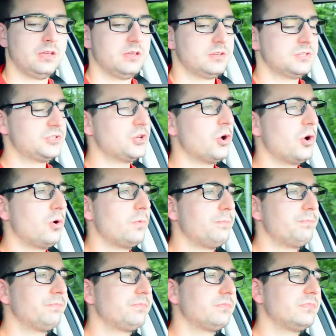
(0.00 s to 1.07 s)
So
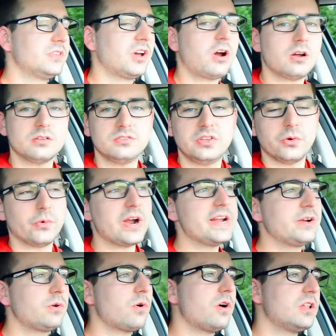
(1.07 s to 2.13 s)
the
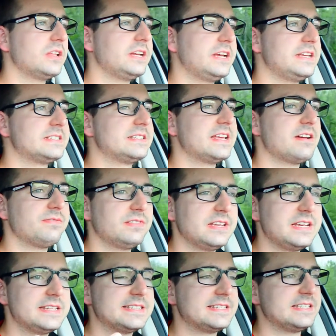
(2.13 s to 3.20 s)
ride quality is
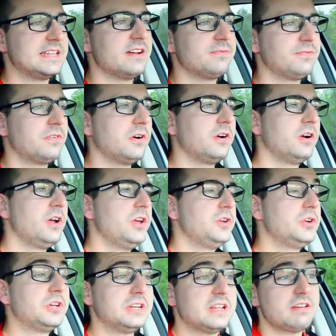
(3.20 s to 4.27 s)
definitely stiffer.
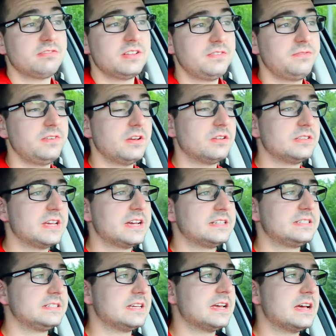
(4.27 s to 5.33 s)
You can definitely feel
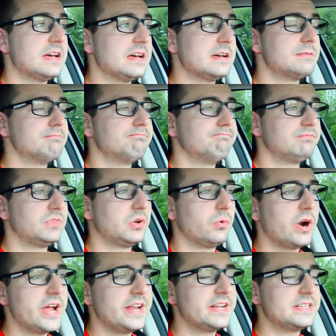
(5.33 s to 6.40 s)
that the
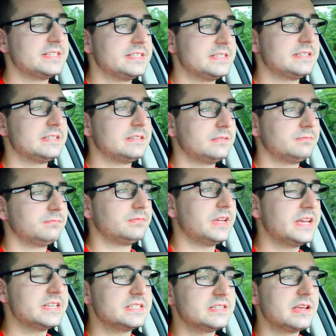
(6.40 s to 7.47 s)
ride is
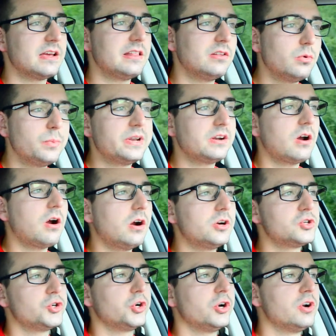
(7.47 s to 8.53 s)
a little bit
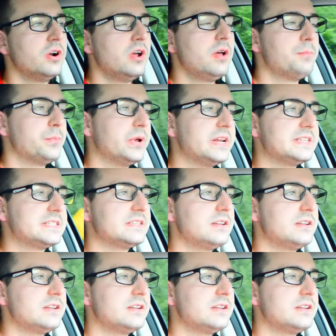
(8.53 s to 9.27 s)
harsher, but it's